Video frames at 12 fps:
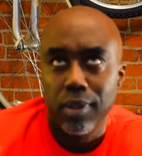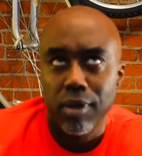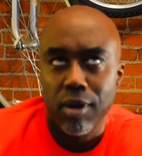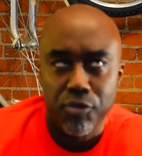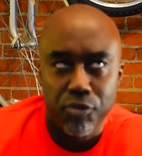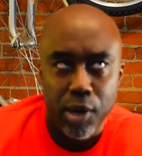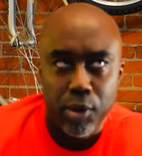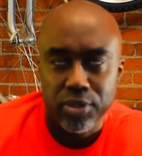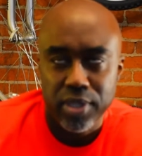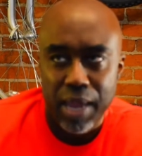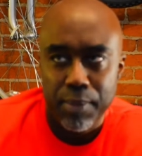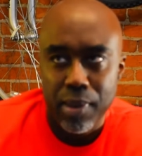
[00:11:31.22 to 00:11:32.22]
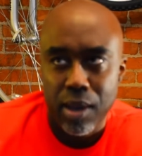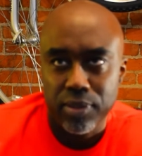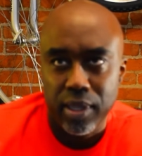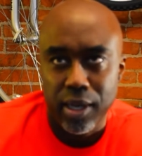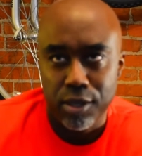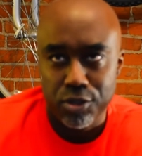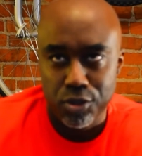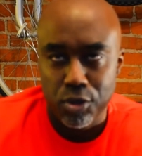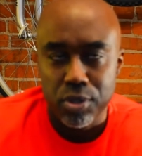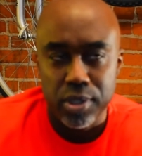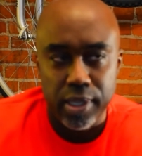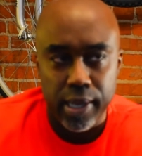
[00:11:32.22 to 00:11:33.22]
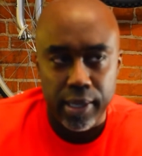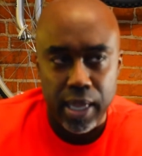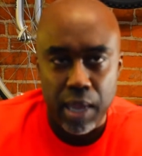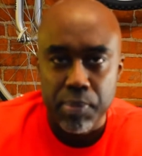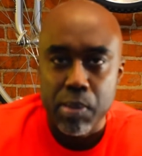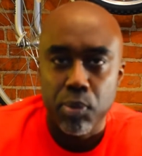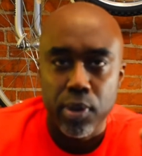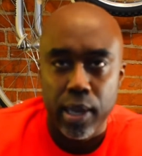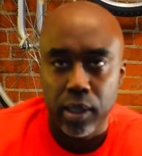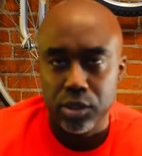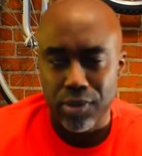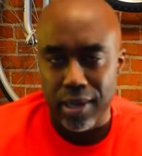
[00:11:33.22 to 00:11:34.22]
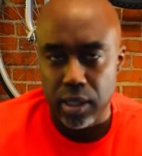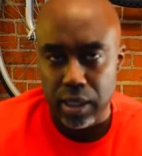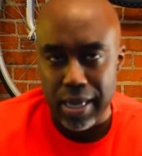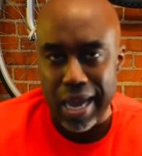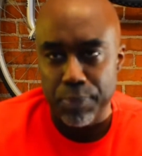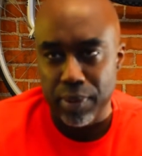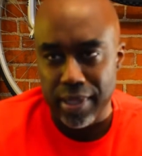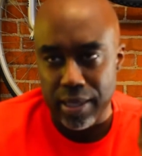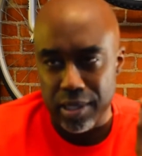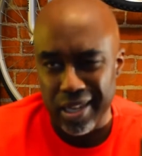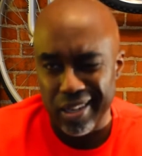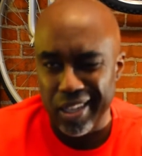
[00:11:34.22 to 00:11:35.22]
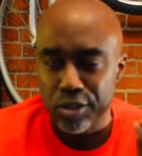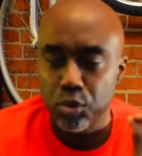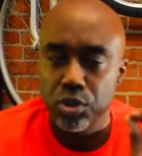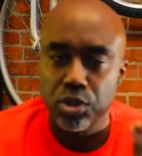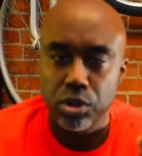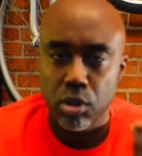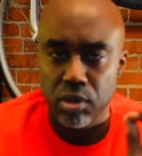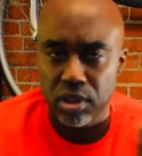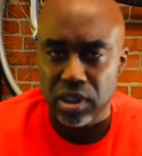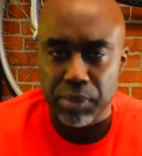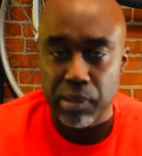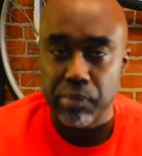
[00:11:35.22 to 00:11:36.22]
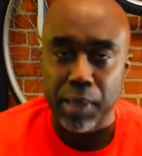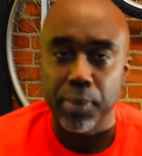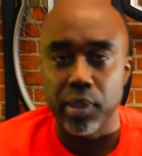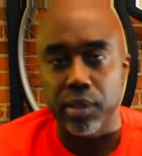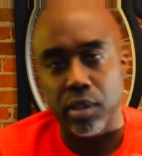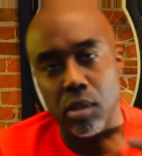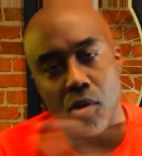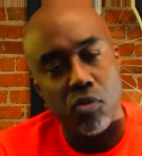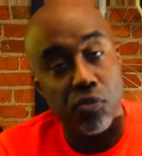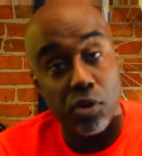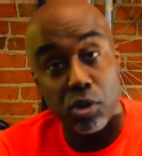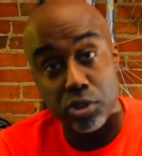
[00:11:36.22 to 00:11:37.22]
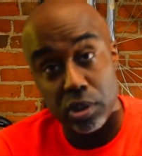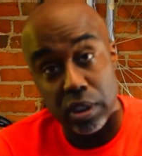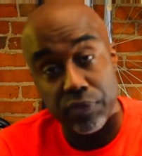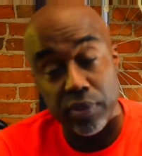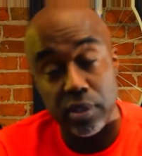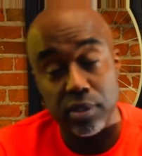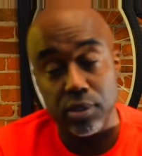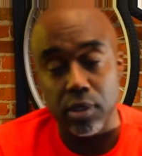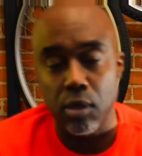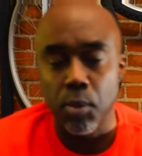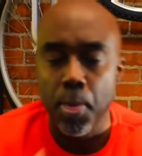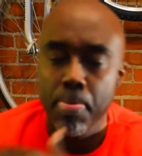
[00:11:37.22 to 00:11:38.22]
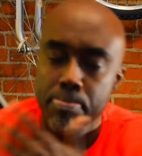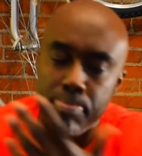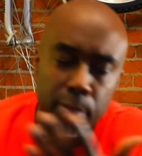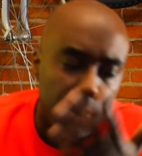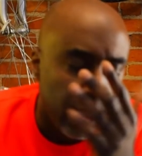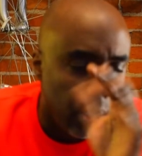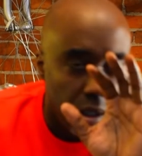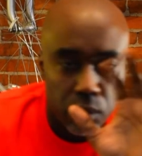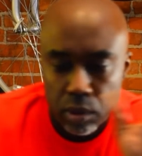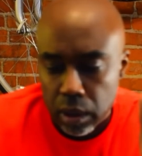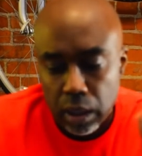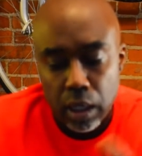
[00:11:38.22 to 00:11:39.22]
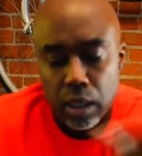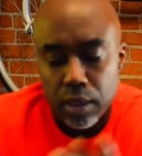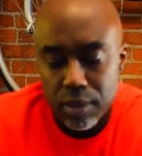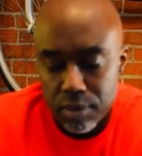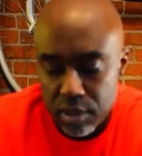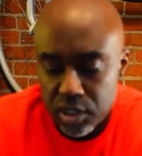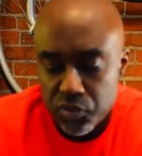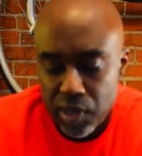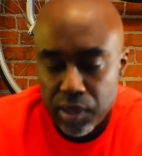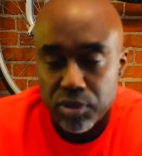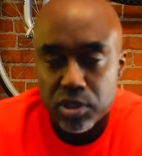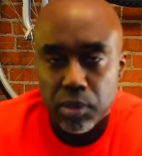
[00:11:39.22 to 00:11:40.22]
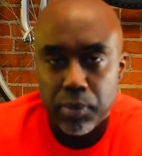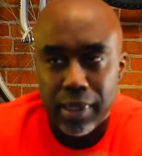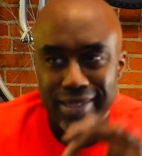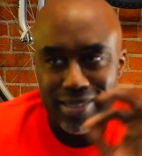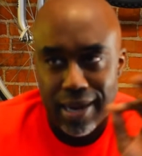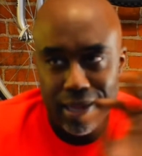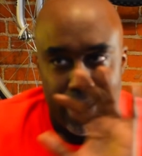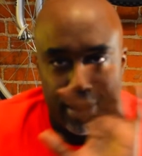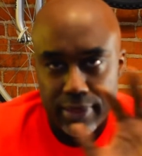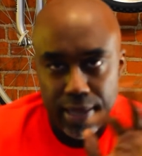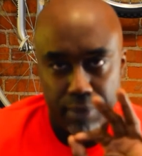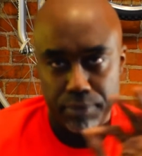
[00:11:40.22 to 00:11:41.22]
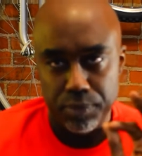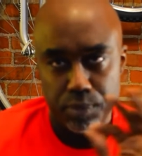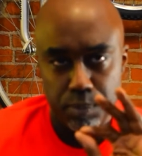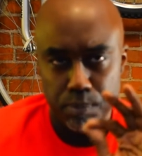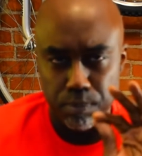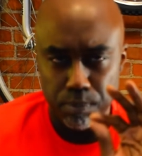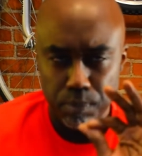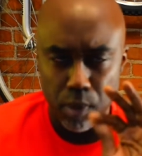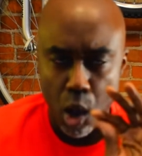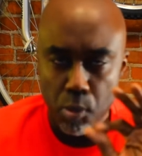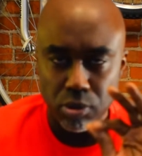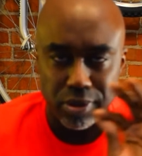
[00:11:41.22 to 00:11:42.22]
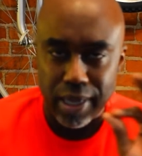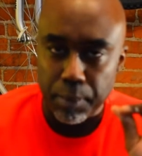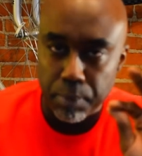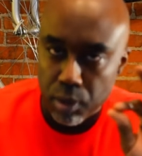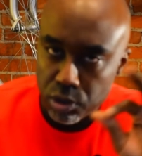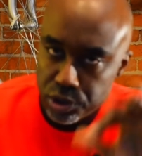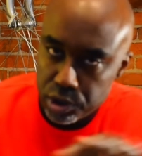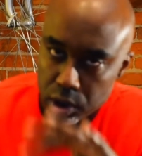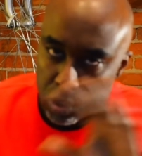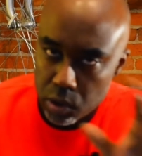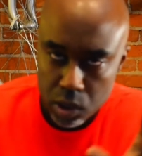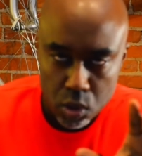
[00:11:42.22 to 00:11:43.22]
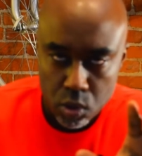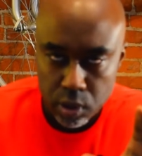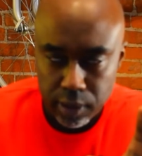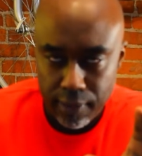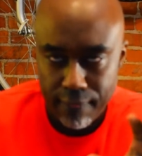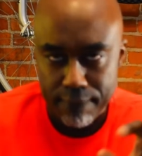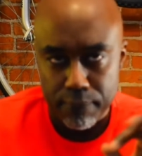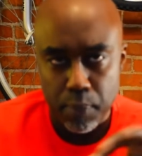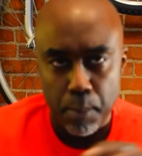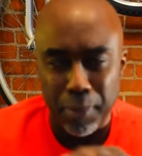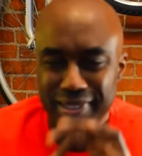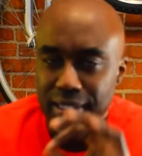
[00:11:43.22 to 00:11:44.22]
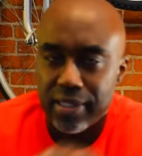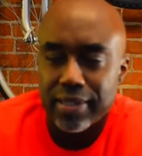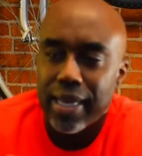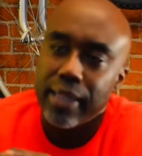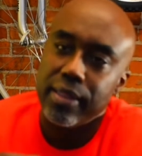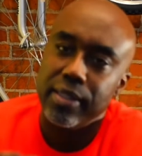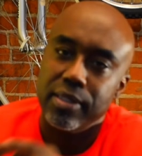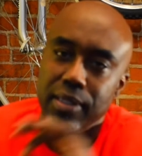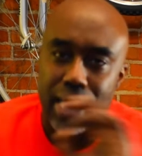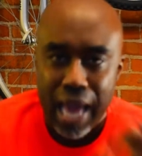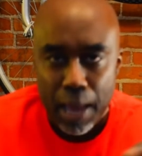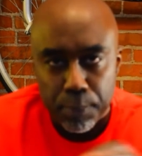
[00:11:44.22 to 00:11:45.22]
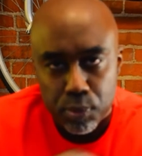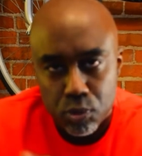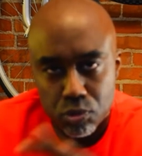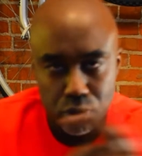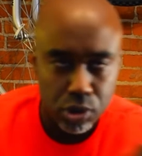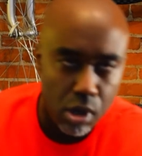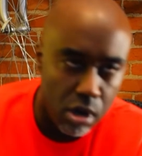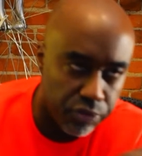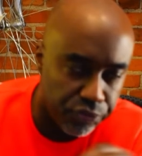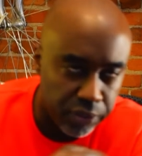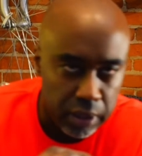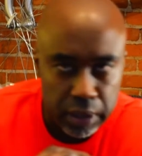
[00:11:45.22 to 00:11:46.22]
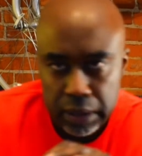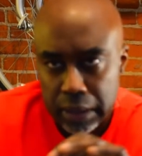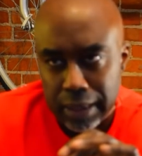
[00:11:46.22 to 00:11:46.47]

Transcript: a fragrance came out that had a certain D N A and people kind of tried to copy that D N A to a certain extent, but maybe did their own version of it. So, you know, this fragrance to me, it's kind of got that almost like burnt sugar accord. But then it's got this apple, toffee,